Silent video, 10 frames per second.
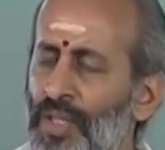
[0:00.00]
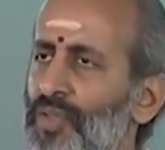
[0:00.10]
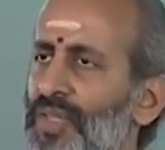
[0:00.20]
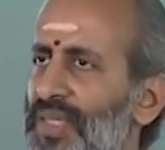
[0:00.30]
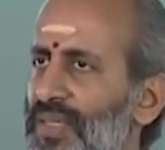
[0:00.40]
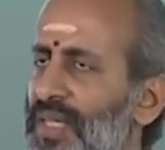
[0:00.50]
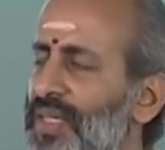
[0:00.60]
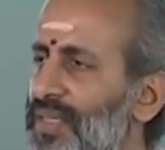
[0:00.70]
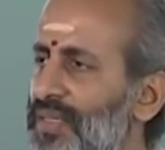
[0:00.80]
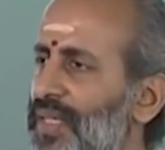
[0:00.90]
So, there is an
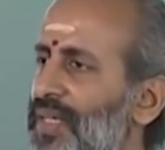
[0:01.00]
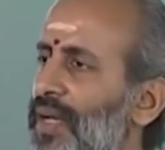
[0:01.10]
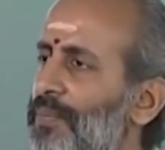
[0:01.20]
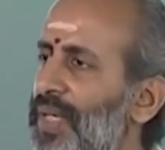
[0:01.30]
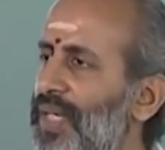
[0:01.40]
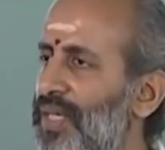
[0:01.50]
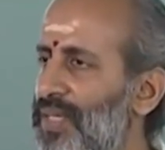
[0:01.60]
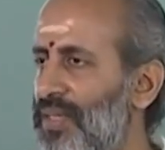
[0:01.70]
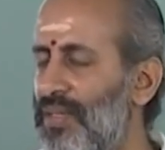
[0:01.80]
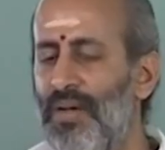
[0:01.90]
interesting
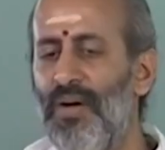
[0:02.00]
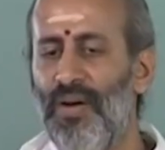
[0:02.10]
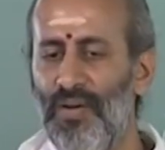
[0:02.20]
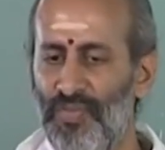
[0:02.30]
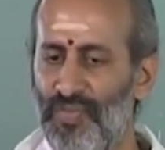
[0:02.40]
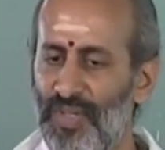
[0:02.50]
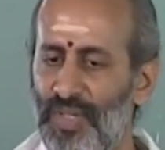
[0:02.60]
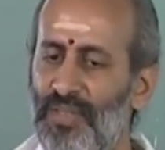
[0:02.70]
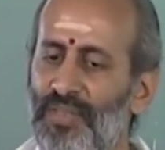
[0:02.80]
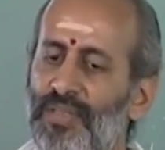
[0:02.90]
application of
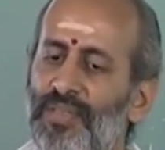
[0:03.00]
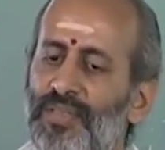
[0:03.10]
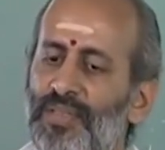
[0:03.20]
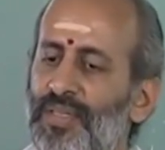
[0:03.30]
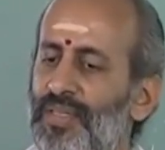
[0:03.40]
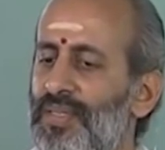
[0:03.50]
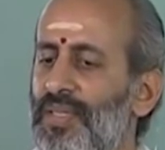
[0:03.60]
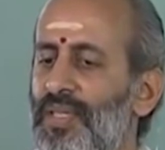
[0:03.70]
this